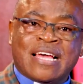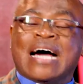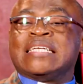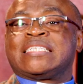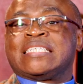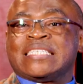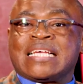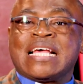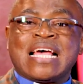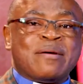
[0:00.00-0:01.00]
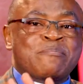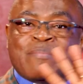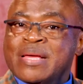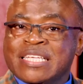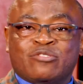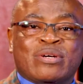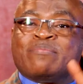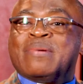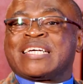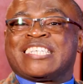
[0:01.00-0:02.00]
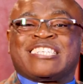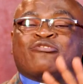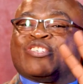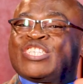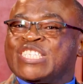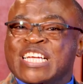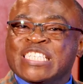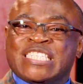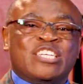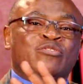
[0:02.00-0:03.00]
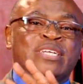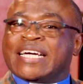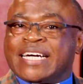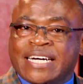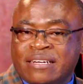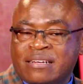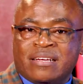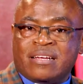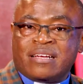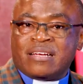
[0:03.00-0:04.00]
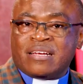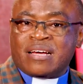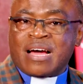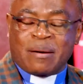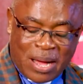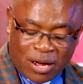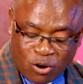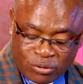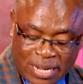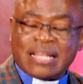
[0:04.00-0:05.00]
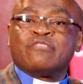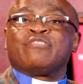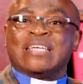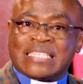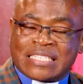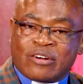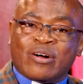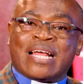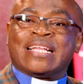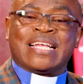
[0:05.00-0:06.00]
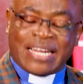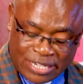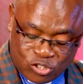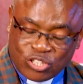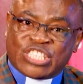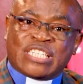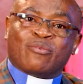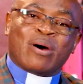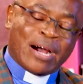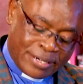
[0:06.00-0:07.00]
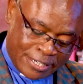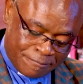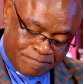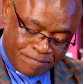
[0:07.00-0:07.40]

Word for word: And this is, this is what makes Christianity unique among all other faiths, all other religions in the world.